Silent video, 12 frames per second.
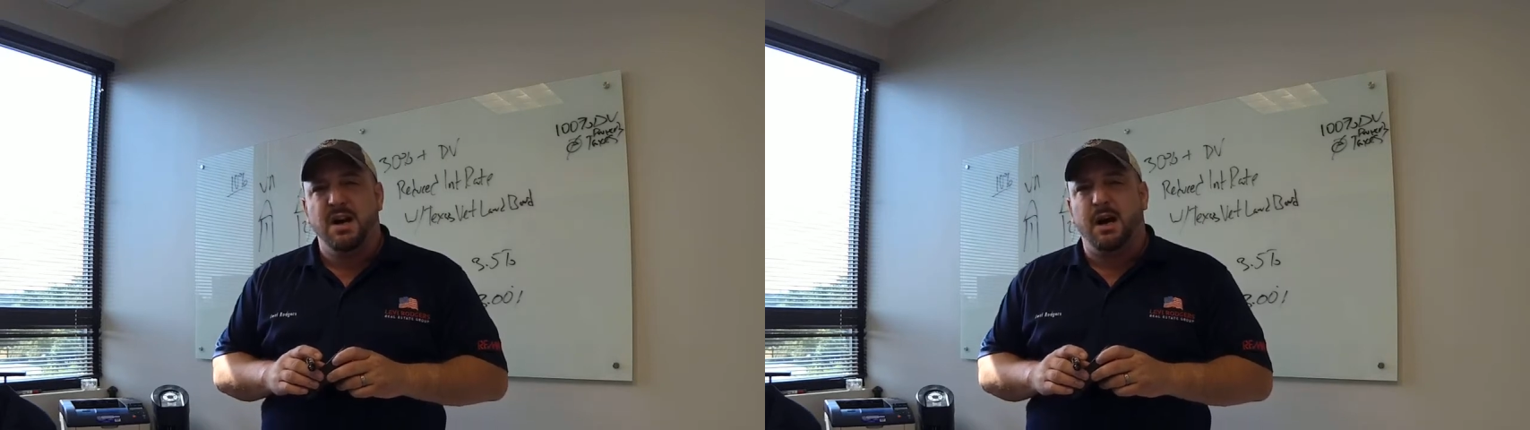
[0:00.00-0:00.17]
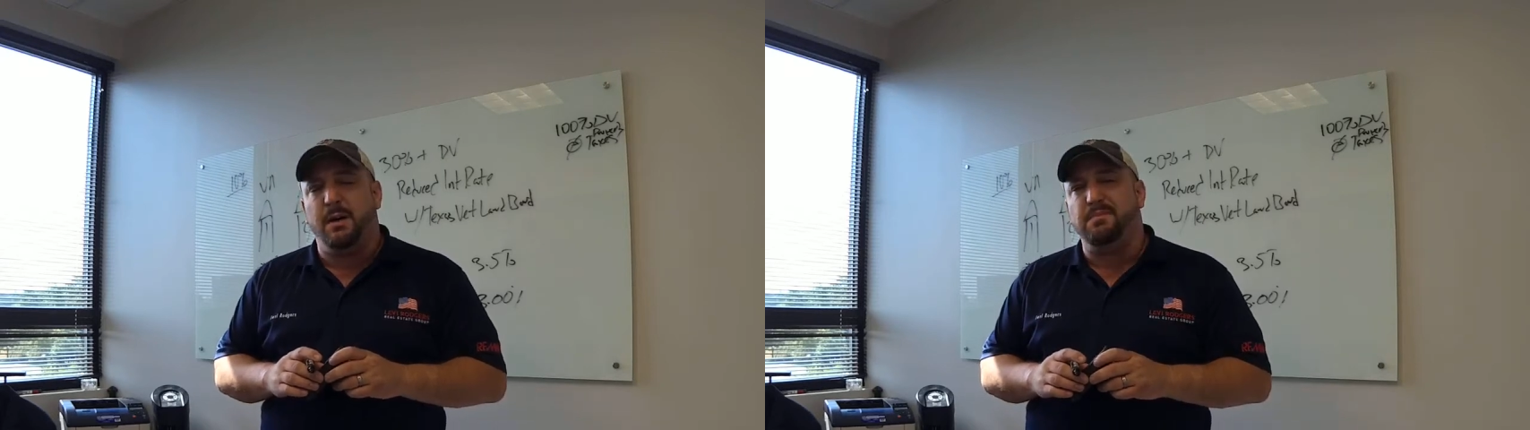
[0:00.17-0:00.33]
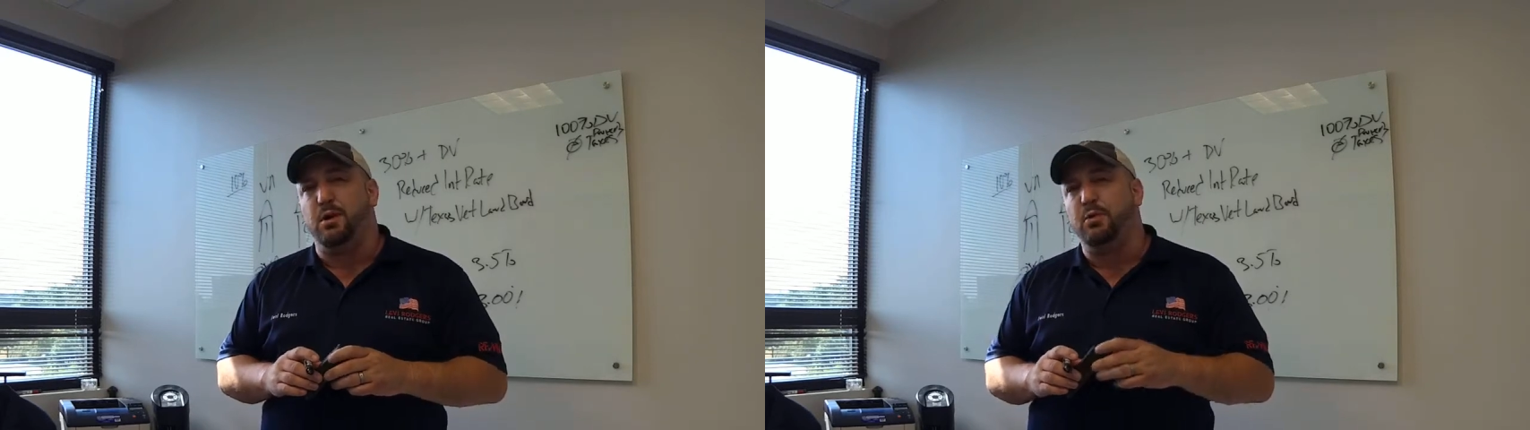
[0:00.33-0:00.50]

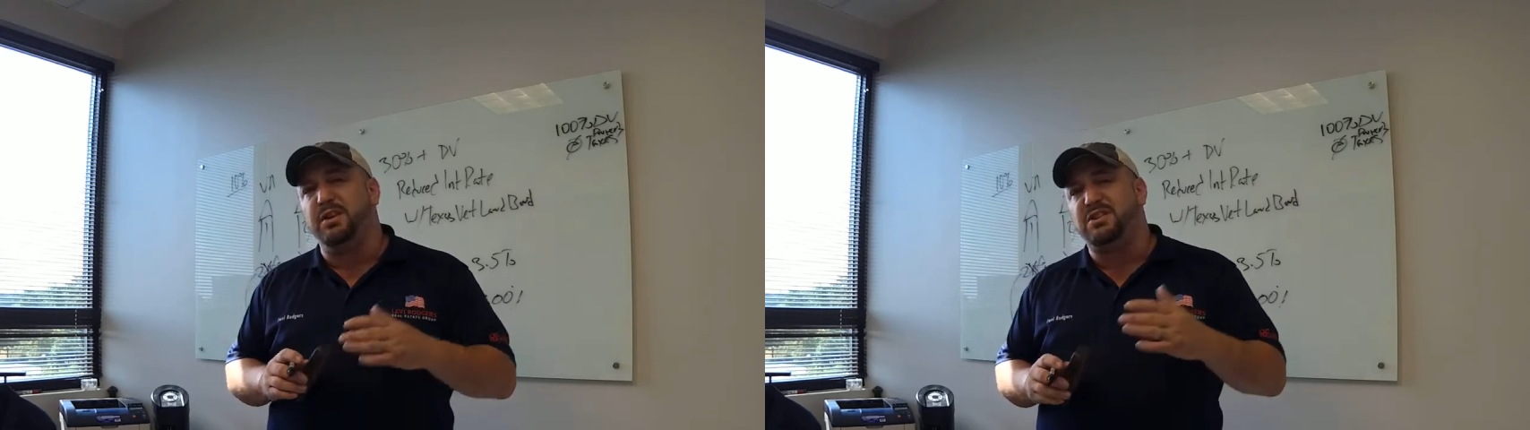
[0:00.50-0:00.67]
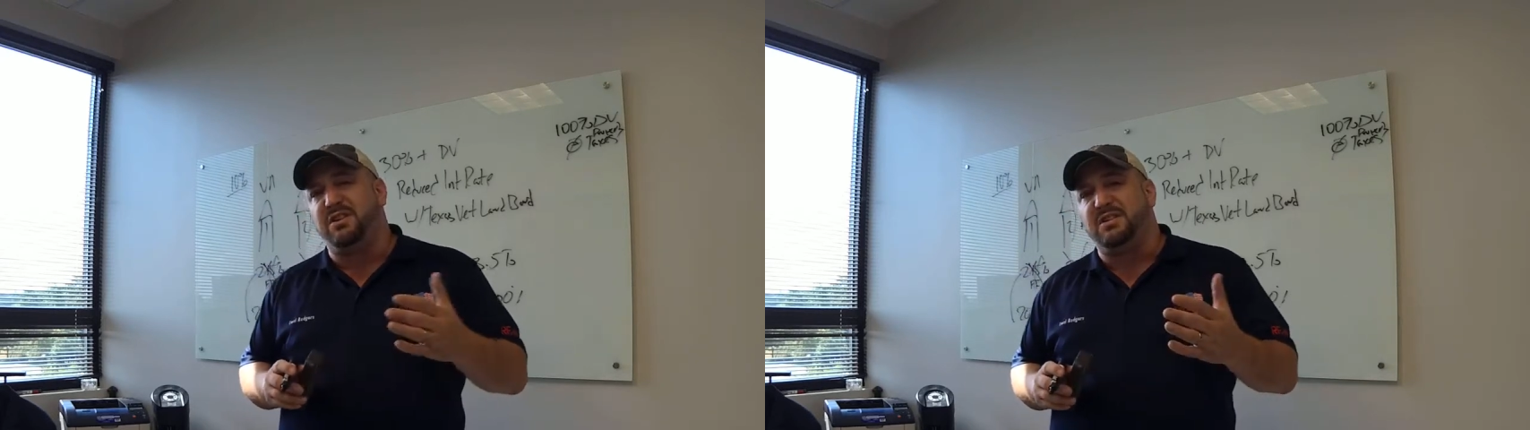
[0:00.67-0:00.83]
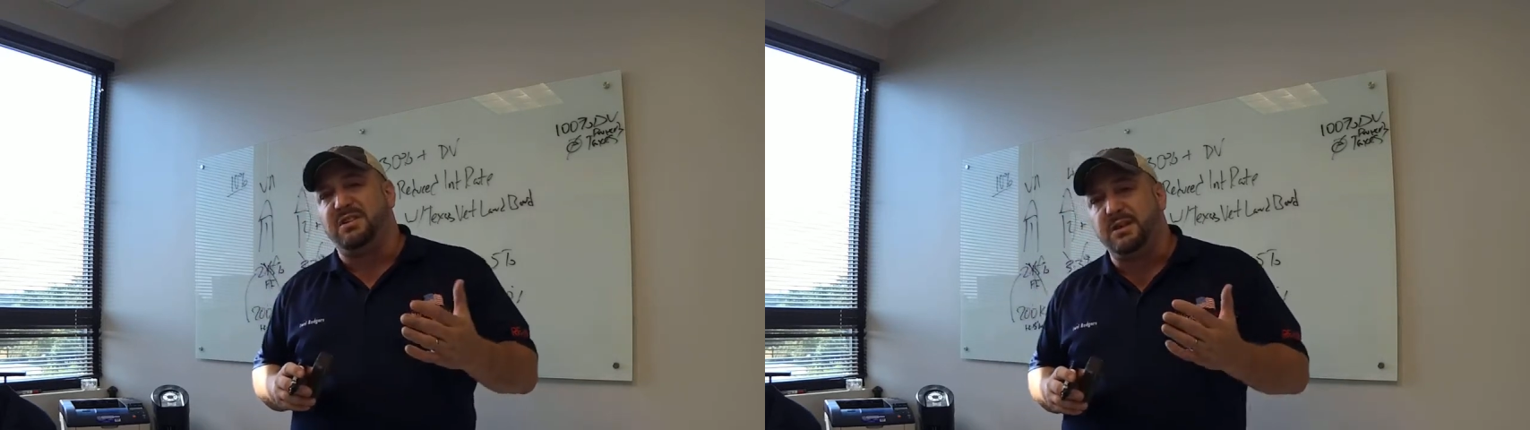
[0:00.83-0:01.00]
The
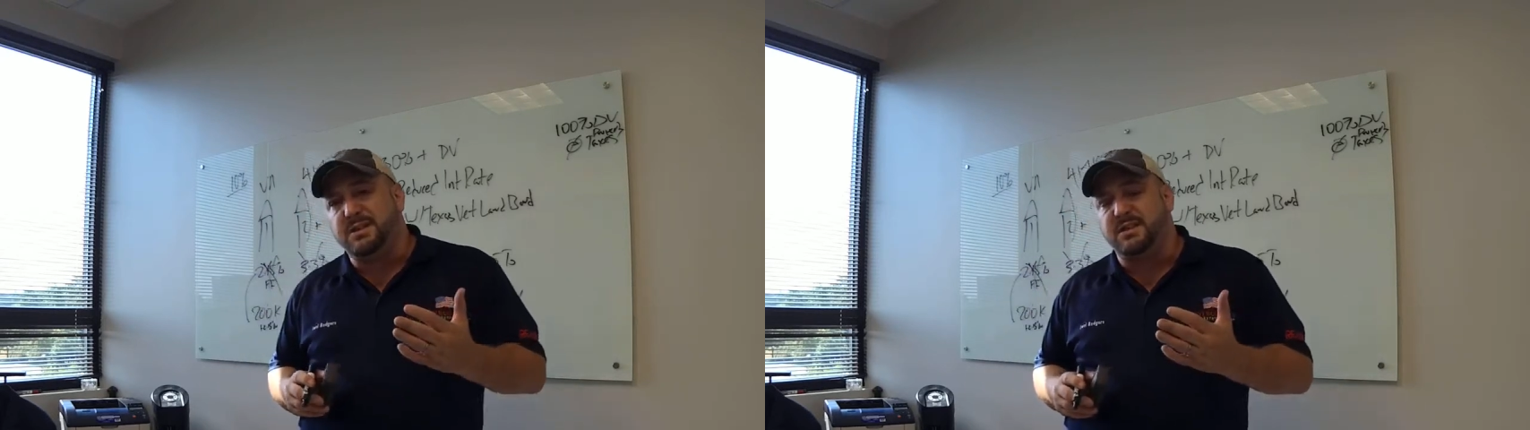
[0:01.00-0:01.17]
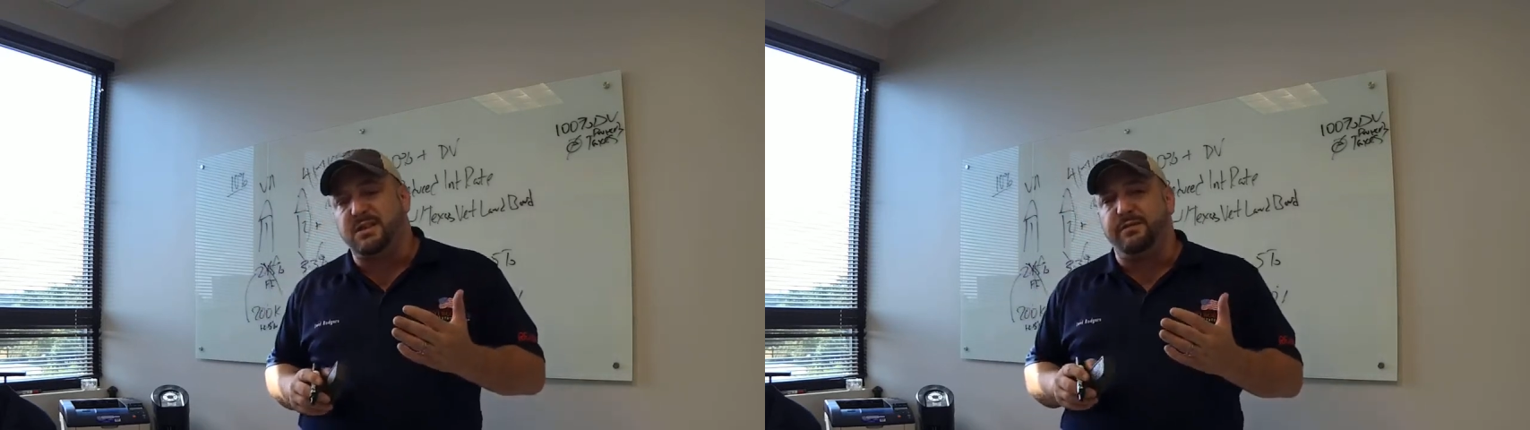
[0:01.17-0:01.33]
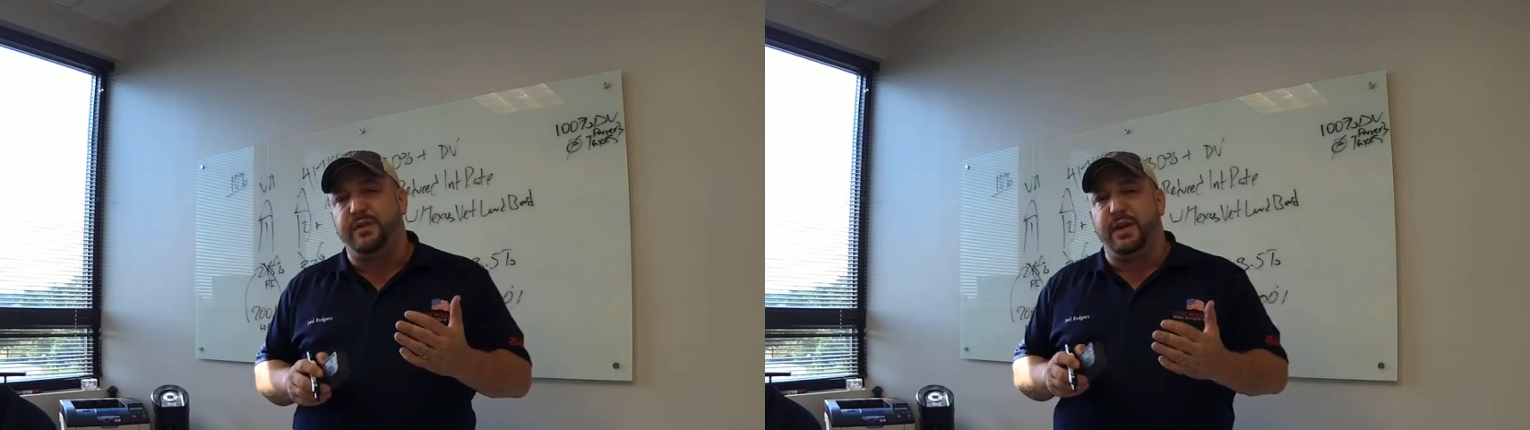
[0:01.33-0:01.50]
original intentions
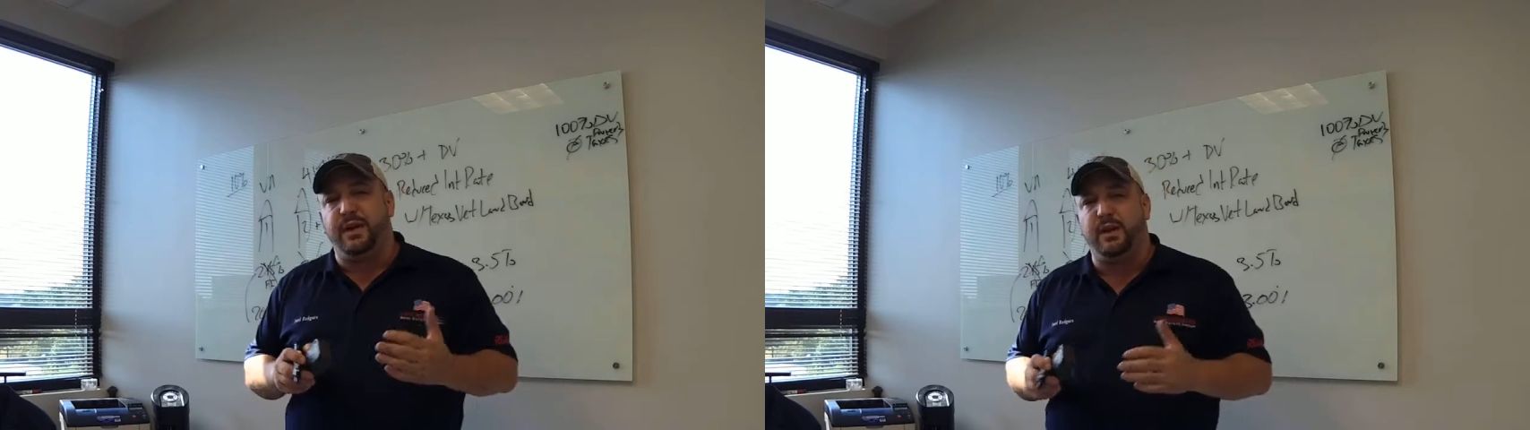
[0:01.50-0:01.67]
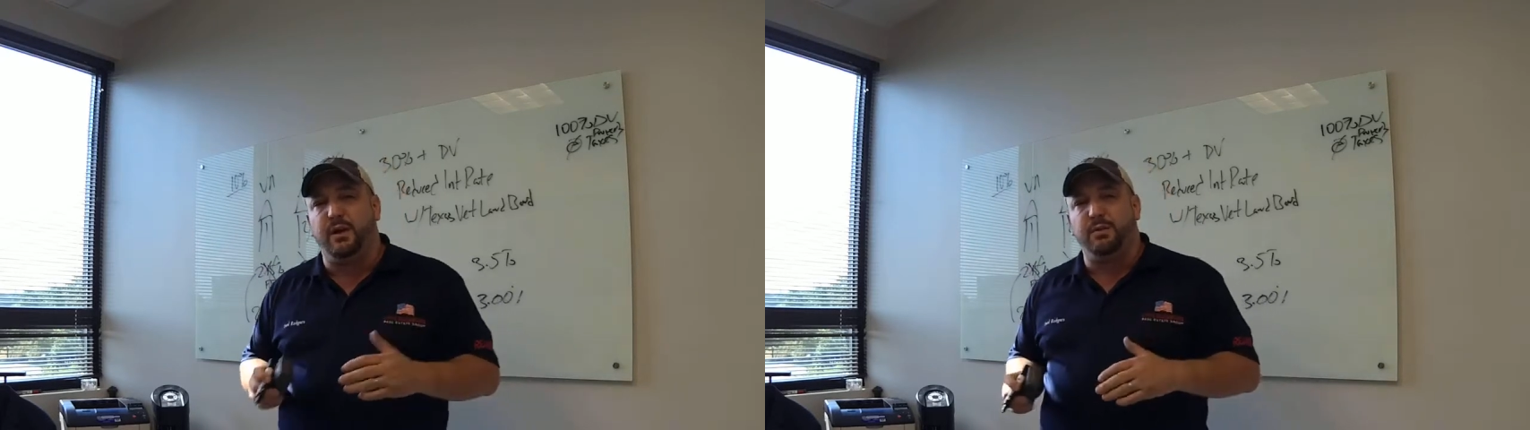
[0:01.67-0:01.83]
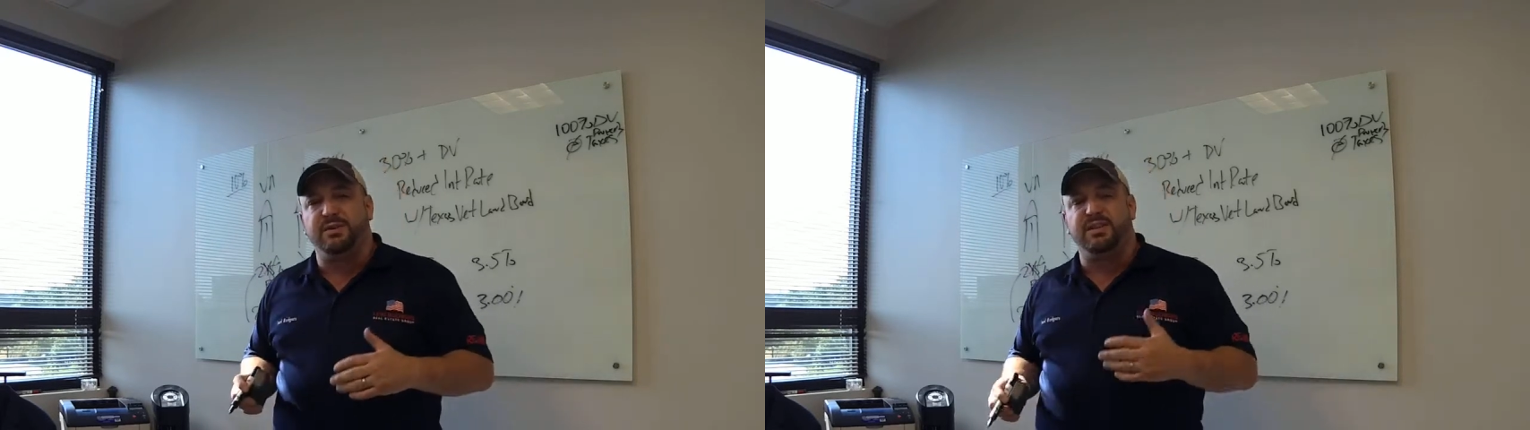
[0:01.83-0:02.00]
of the VA loan was